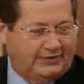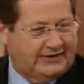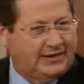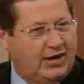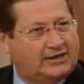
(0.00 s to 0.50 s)

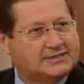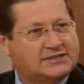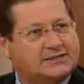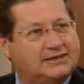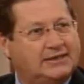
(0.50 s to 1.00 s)
perfectly
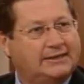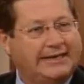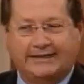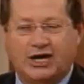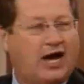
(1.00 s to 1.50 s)
honest,
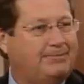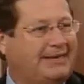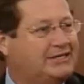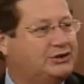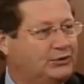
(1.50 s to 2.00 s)
it
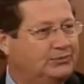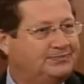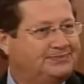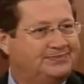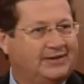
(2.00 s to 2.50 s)
got me too.
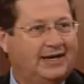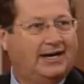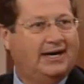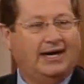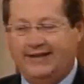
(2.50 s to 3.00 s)

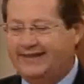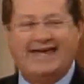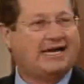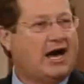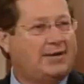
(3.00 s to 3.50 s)

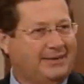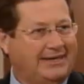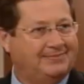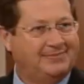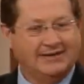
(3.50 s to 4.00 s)
They got
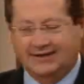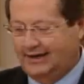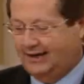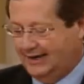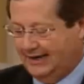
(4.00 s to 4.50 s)
me.
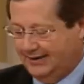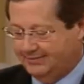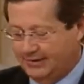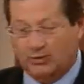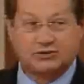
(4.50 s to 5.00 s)

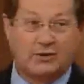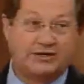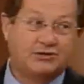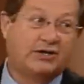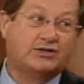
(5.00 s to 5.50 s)
It was
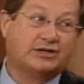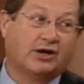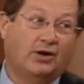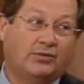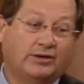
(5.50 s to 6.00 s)
22 years
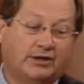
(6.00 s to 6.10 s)
ago.